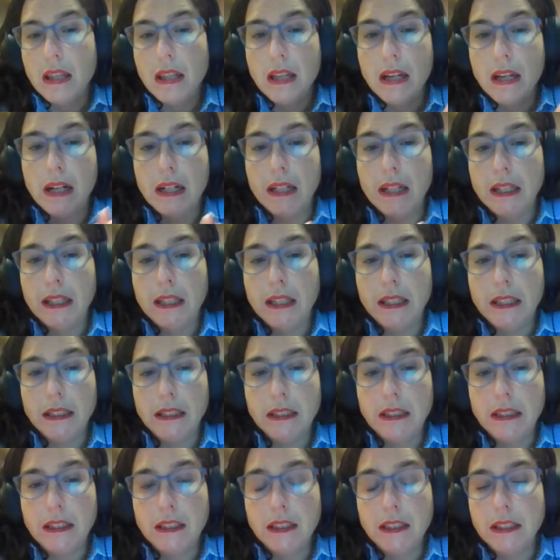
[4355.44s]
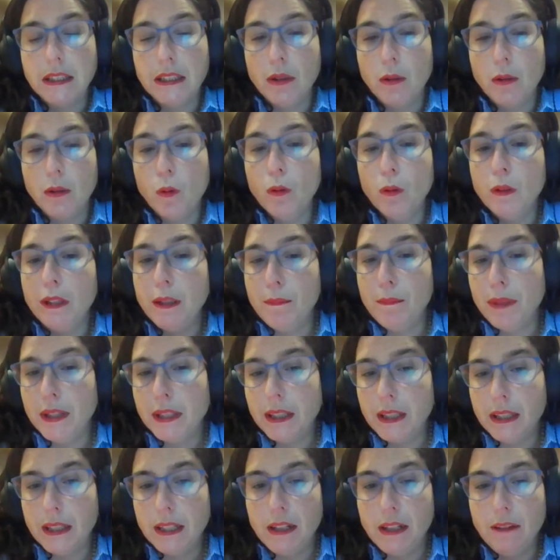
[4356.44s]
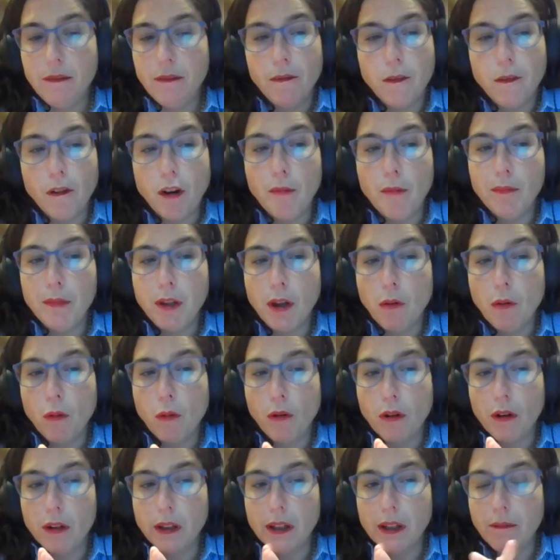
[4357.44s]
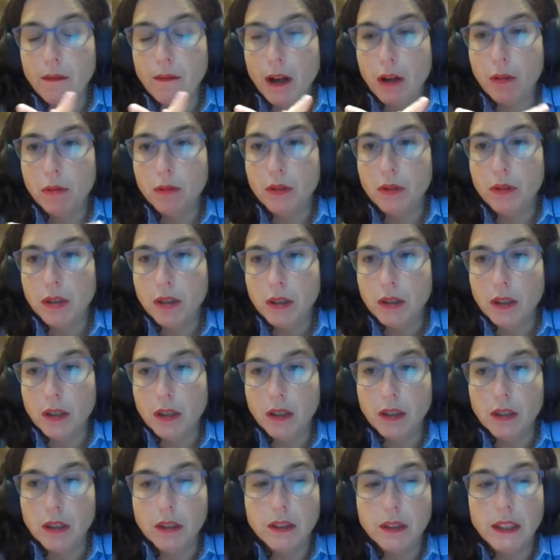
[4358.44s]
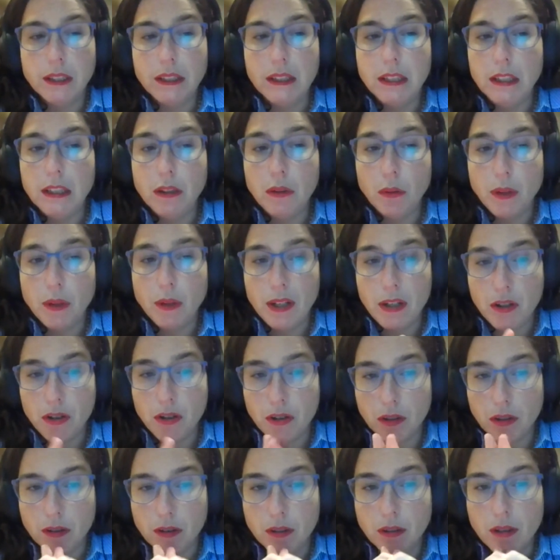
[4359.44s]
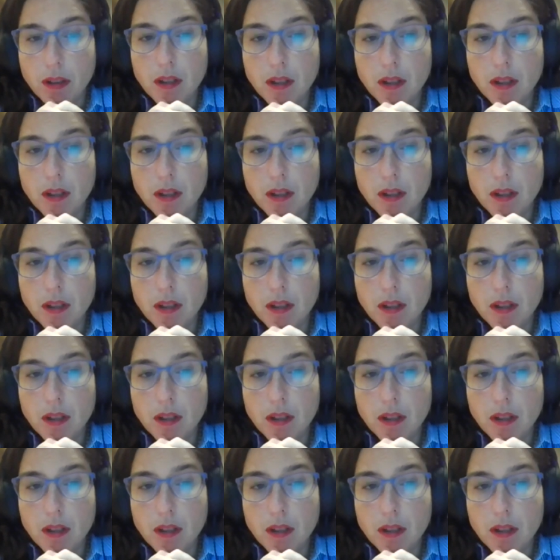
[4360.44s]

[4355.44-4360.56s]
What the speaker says: that ultimately informed the world about the situation.